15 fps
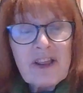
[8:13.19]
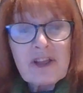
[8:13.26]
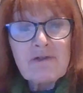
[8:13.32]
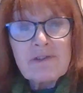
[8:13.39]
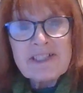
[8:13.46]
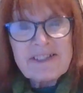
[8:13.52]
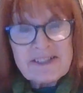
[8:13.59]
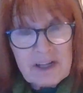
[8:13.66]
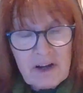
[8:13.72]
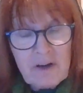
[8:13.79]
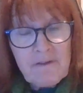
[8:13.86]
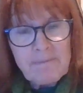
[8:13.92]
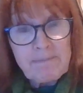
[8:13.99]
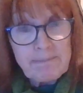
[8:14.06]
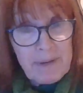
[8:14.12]
The
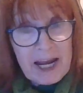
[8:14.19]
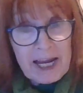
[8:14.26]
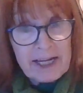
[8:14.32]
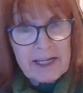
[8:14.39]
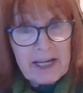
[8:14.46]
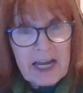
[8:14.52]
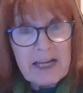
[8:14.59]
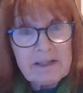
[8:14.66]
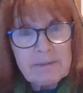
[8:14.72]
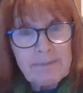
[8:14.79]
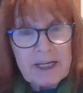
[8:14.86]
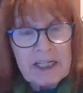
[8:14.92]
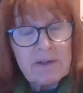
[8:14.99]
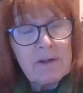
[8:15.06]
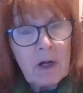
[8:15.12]
Reserve Bank has
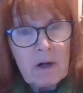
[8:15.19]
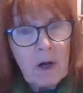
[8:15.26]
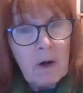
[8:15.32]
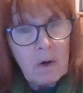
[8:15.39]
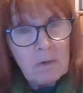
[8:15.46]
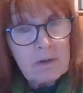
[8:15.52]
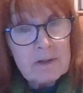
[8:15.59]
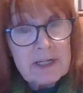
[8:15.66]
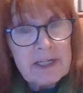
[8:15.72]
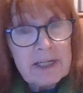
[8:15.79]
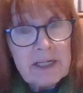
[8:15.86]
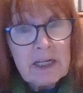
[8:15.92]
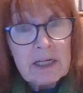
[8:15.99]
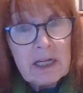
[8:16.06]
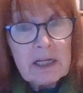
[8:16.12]
been wholly